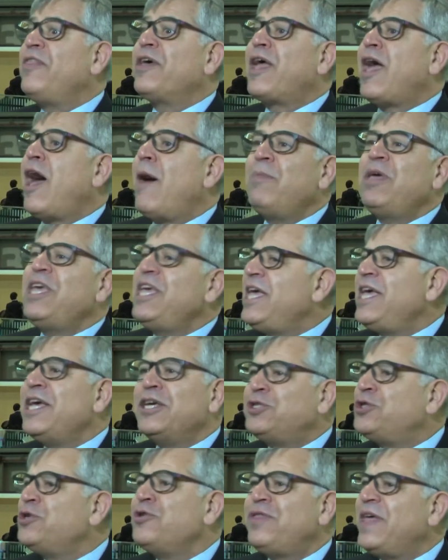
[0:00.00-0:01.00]
the coming year,
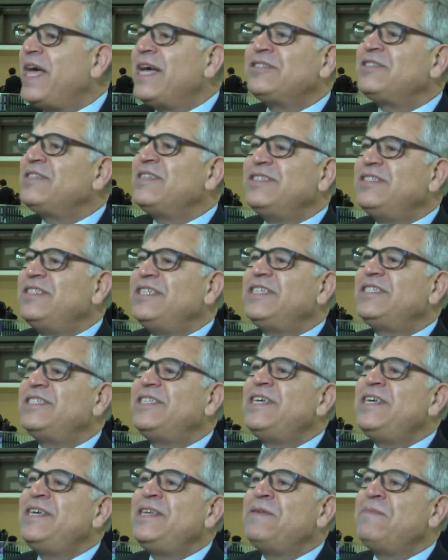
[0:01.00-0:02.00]

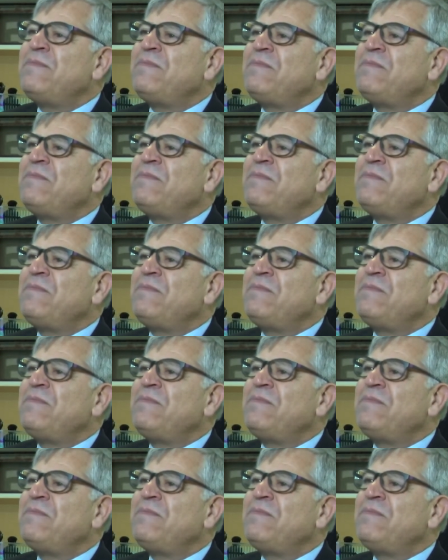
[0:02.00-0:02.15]
2016?